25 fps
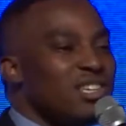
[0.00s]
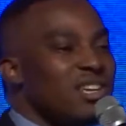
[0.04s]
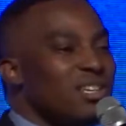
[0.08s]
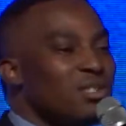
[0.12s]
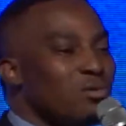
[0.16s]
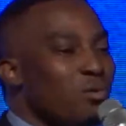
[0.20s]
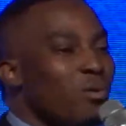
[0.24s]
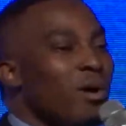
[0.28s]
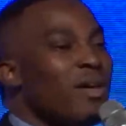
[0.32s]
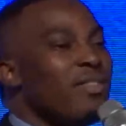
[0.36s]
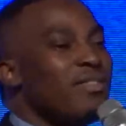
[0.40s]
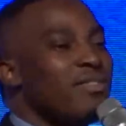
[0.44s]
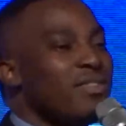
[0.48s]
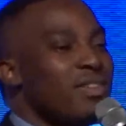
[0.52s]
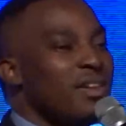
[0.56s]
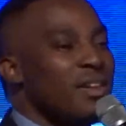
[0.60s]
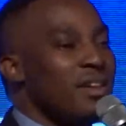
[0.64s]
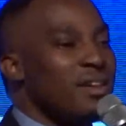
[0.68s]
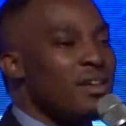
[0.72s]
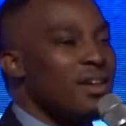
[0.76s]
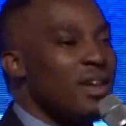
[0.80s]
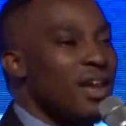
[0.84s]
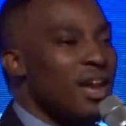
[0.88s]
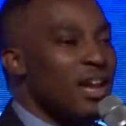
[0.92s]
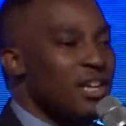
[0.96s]
it's one thing
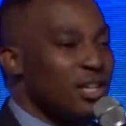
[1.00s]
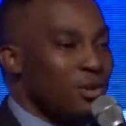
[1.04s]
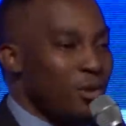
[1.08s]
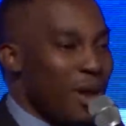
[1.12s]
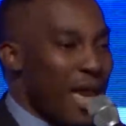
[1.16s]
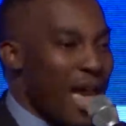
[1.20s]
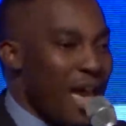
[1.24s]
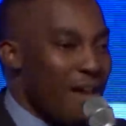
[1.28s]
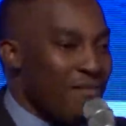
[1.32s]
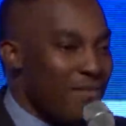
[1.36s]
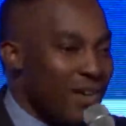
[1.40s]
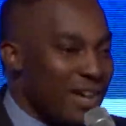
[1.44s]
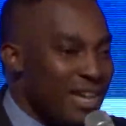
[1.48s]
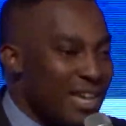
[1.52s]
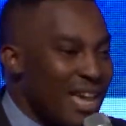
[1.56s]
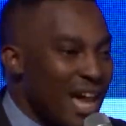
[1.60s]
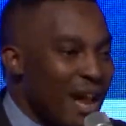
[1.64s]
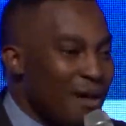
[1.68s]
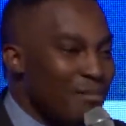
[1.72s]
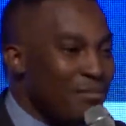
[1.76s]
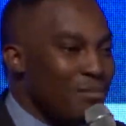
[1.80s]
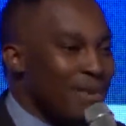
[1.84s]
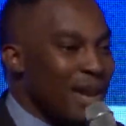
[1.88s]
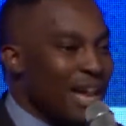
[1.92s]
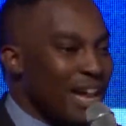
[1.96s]
to have a
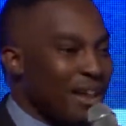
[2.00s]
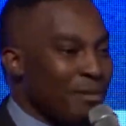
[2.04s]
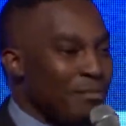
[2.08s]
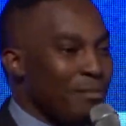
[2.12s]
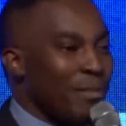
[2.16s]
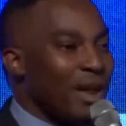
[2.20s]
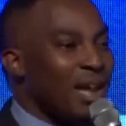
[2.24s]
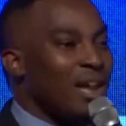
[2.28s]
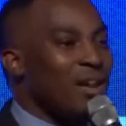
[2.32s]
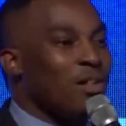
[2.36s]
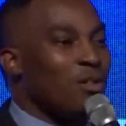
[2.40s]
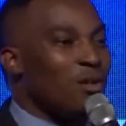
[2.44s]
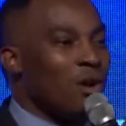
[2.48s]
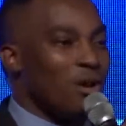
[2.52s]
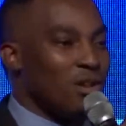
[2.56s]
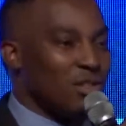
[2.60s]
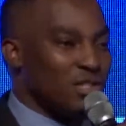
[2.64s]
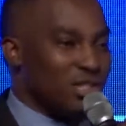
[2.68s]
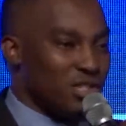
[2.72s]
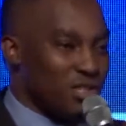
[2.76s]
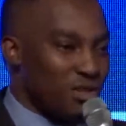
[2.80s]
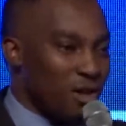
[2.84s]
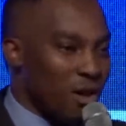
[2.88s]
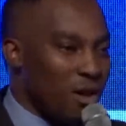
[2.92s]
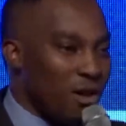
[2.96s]
young black male on
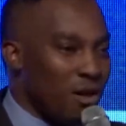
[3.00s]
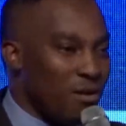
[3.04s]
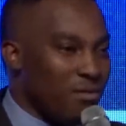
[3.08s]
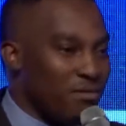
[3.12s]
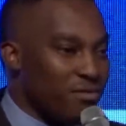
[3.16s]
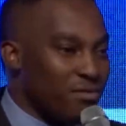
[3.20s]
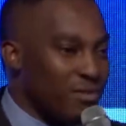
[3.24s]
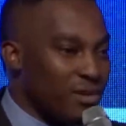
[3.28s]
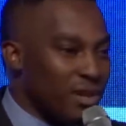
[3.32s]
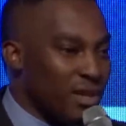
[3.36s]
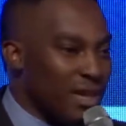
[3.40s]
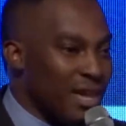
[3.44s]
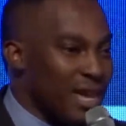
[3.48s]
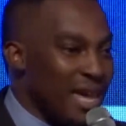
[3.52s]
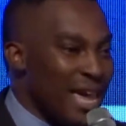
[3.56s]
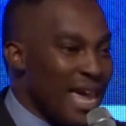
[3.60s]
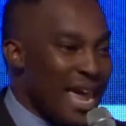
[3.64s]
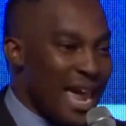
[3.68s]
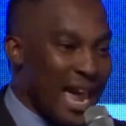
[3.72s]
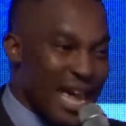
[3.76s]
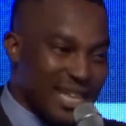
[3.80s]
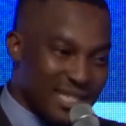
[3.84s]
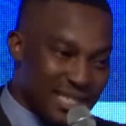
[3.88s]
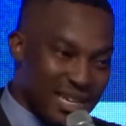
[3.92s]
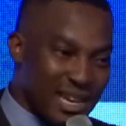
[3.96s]
staff.
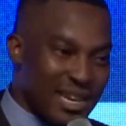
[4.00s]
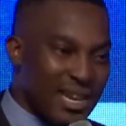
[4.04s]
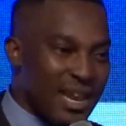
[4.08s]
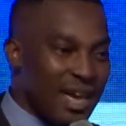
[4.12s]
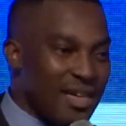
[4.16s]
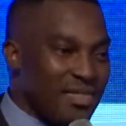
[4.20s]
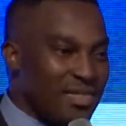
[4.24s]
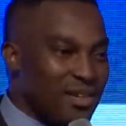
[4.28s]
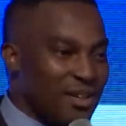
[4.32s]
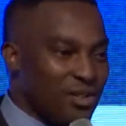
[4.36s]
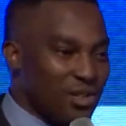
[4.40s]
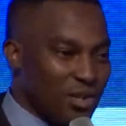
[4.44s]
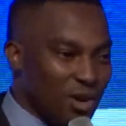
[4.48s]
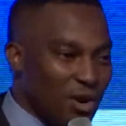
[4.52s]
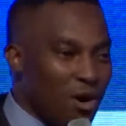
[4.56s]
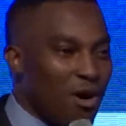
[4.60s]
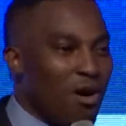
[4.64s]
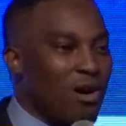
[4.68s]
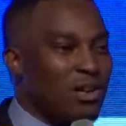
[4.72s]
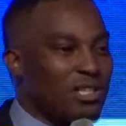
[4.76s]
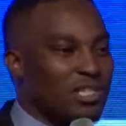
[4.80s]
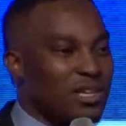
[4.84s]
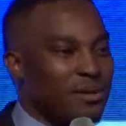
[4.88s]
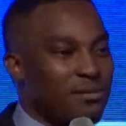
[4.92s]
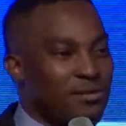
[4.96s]
It's another to ask him